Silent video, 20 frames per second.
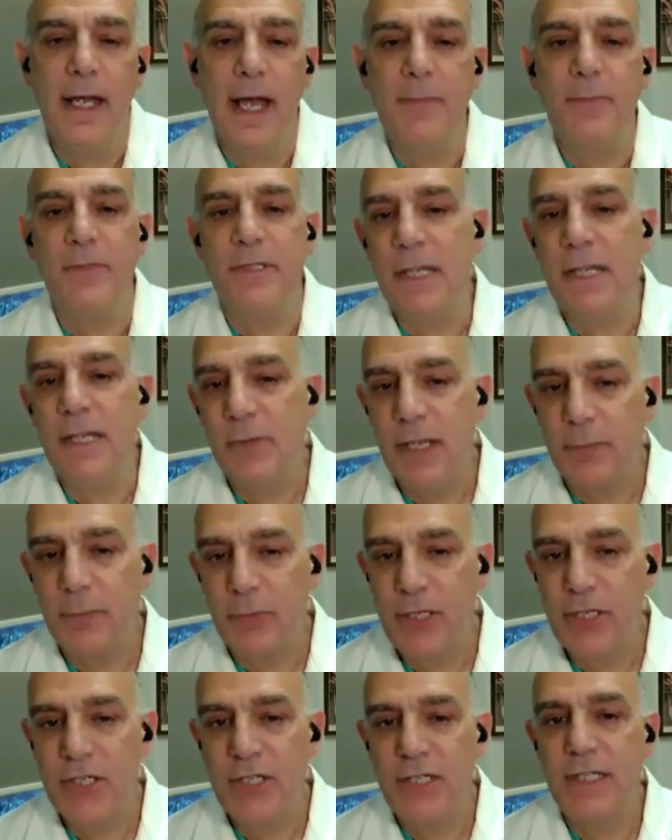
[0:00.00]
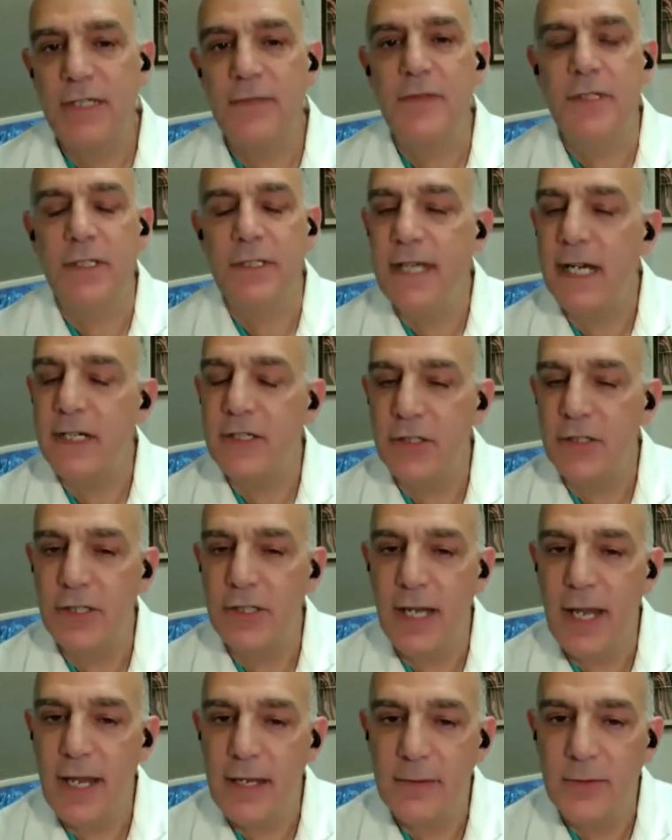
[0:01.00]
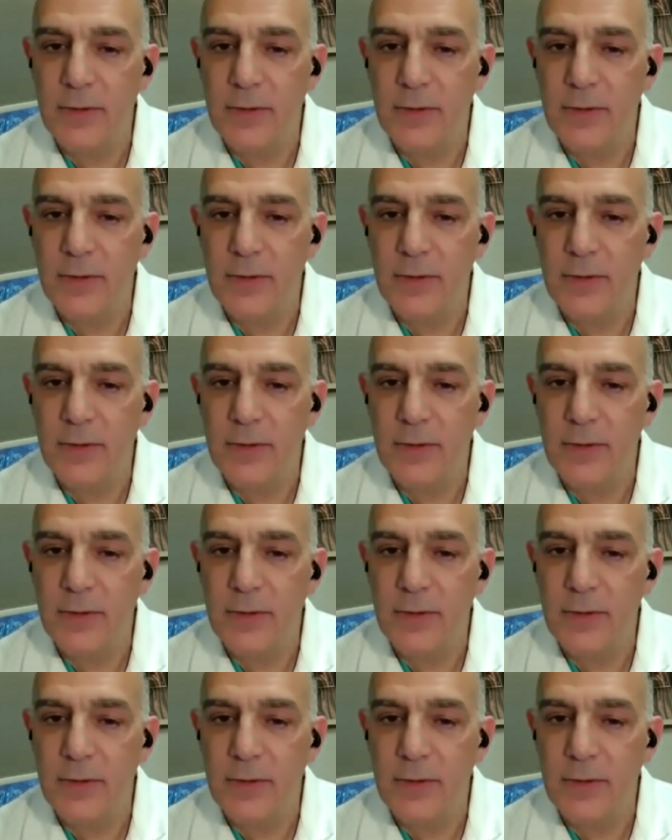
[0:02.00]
I'm deeply appreciative to Dr.